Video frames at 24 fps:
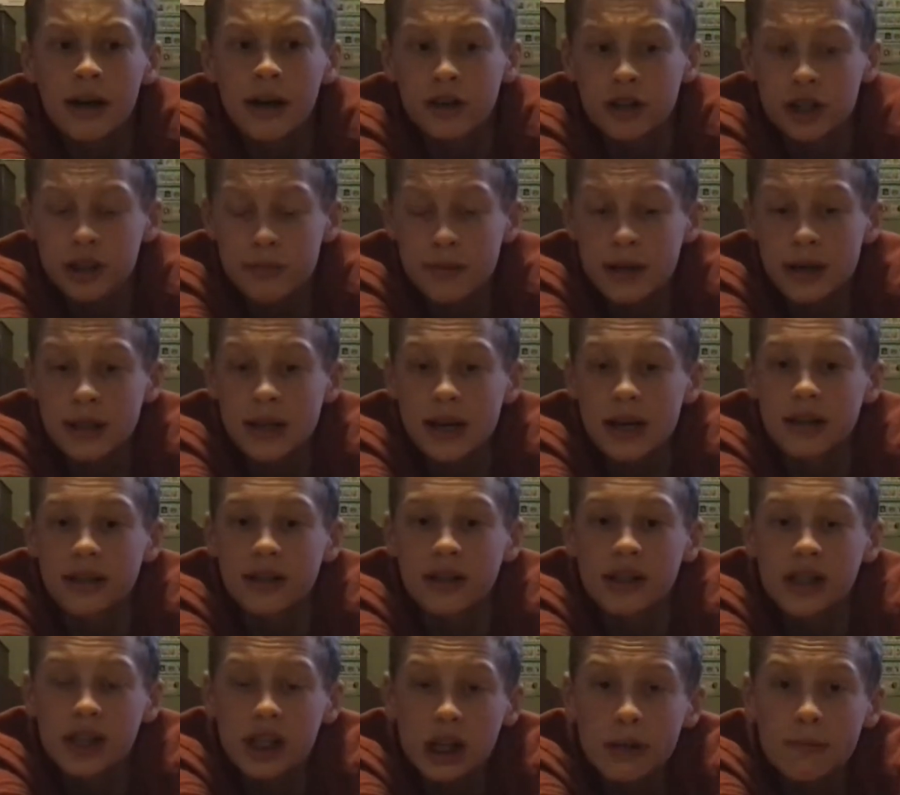Just make that a
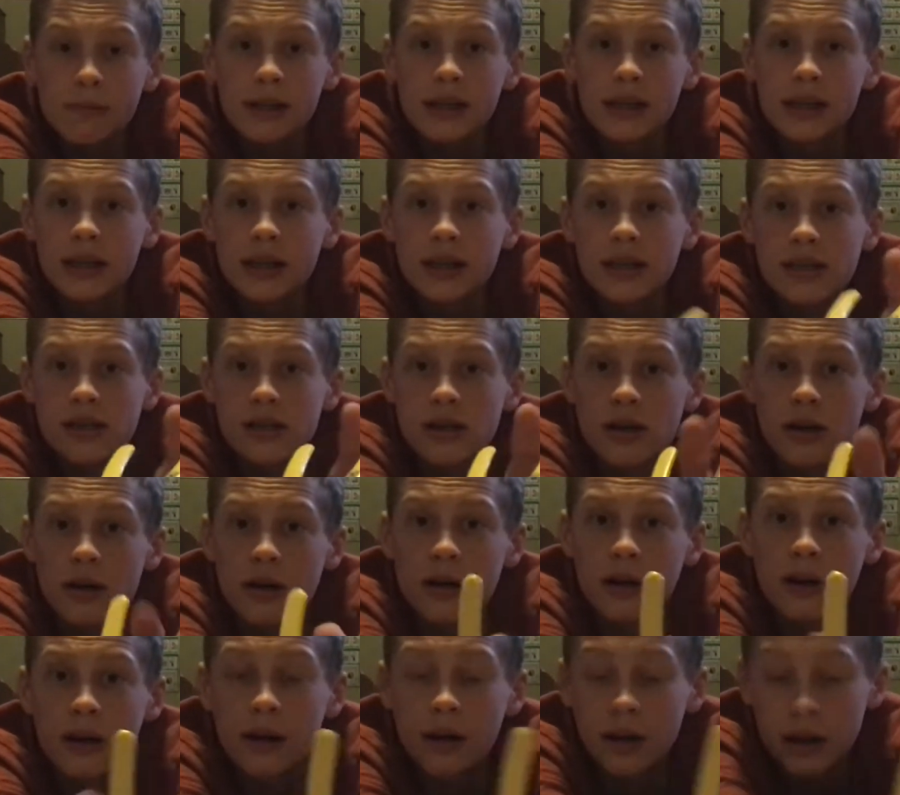little bit
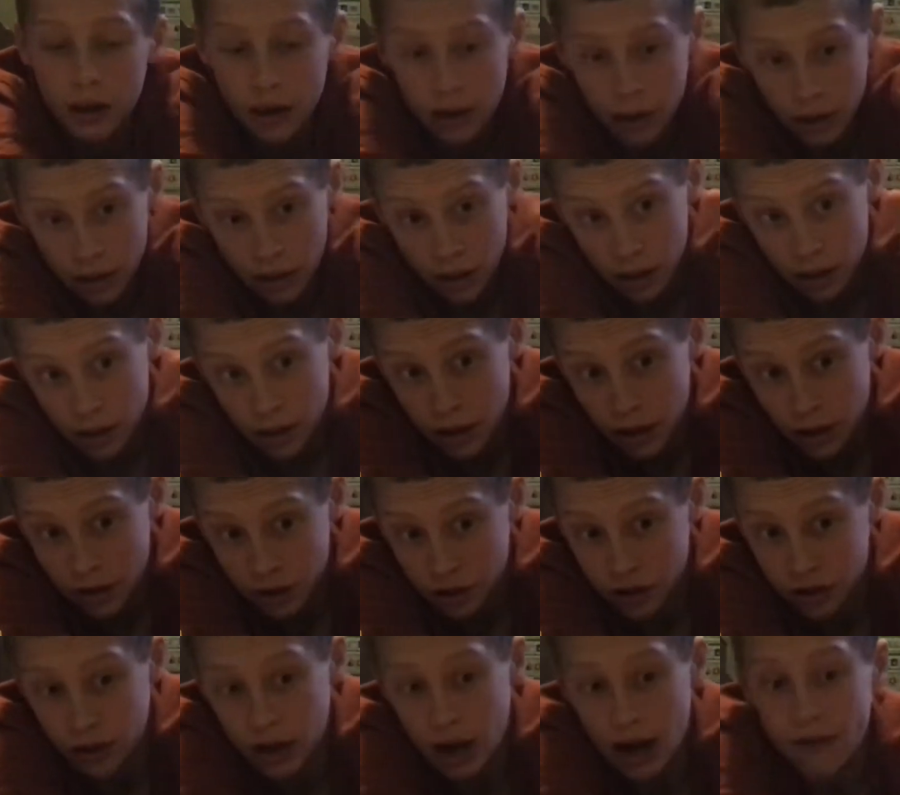easier.
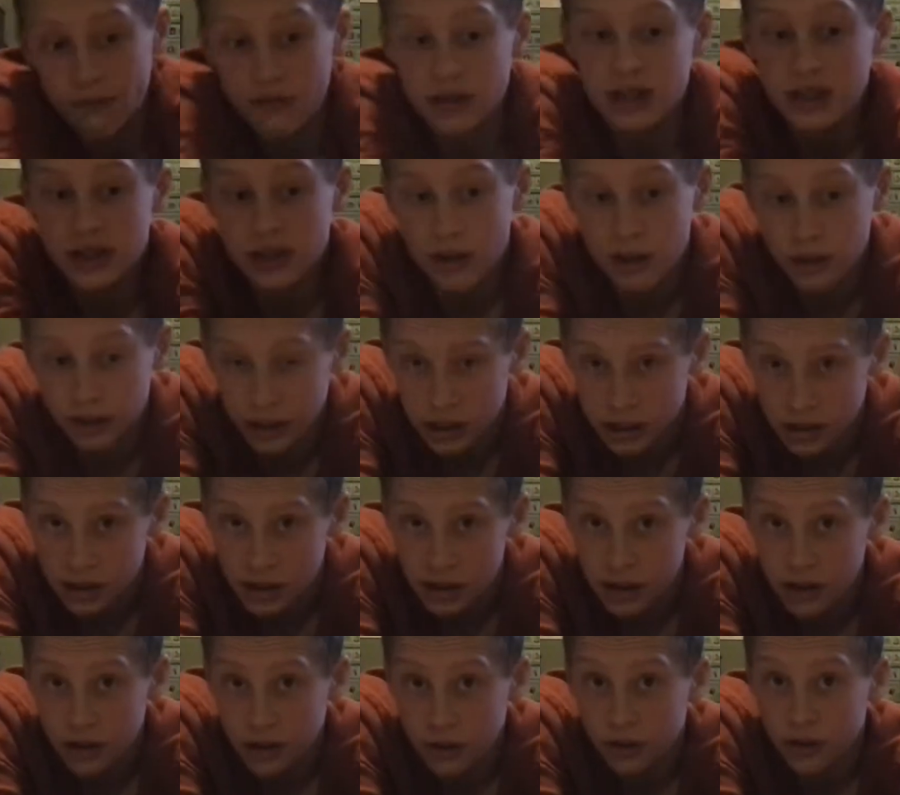Just kind of insert these
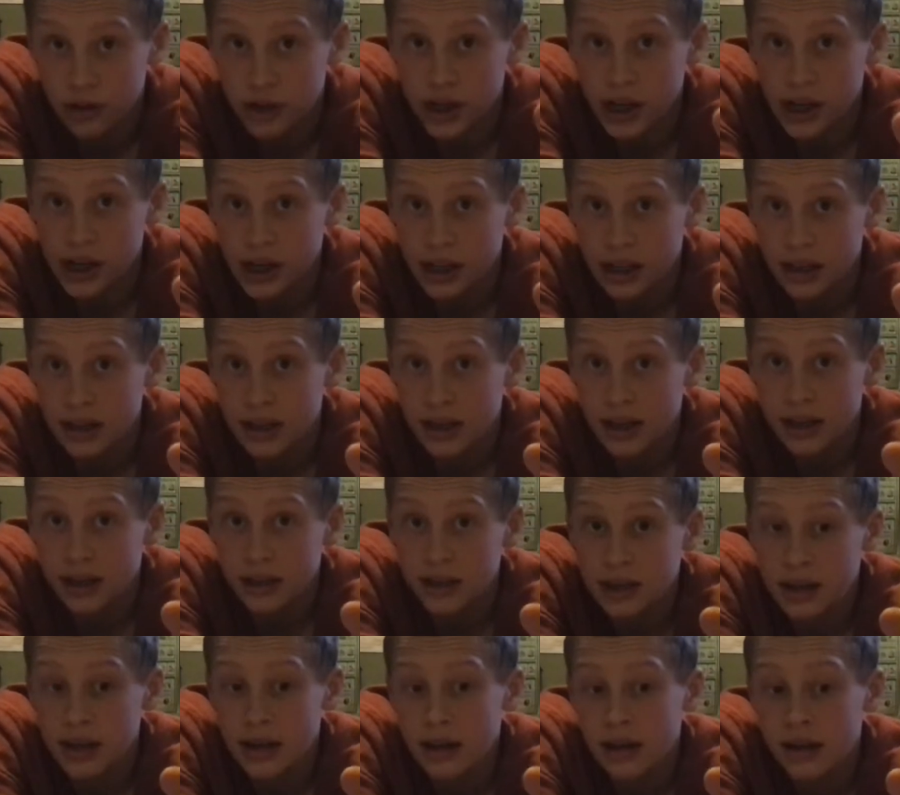into your chain like
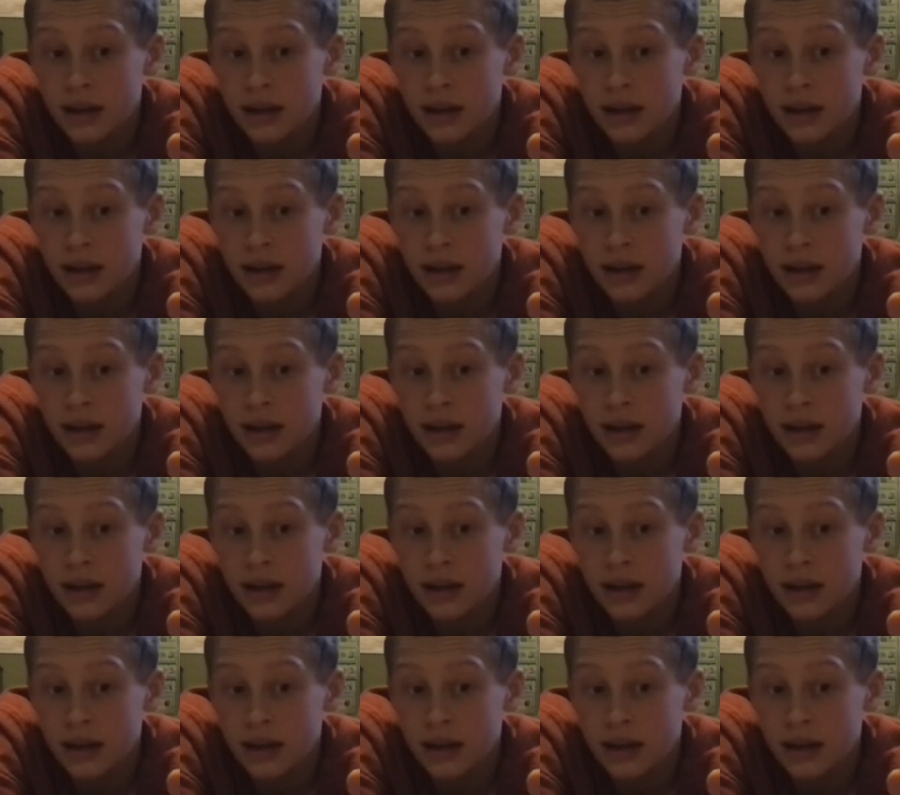this.